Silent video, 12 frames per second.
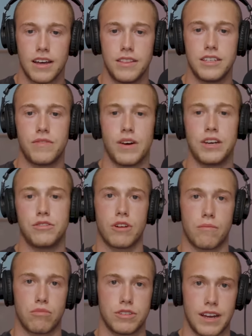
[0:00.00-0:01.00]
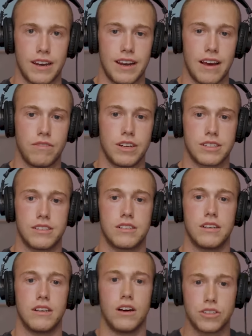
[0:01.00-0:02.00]
and these venues represent
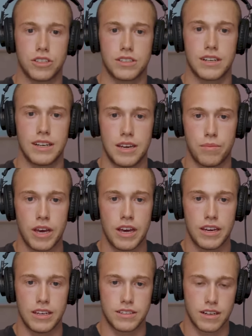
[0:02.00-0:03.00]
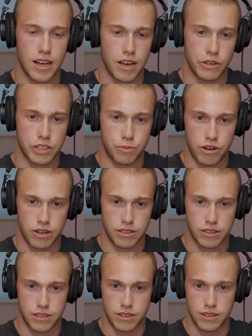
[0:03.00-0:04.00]
Netflix's largest leap into live
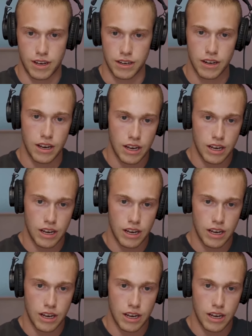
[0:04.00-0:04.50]
experiences to date.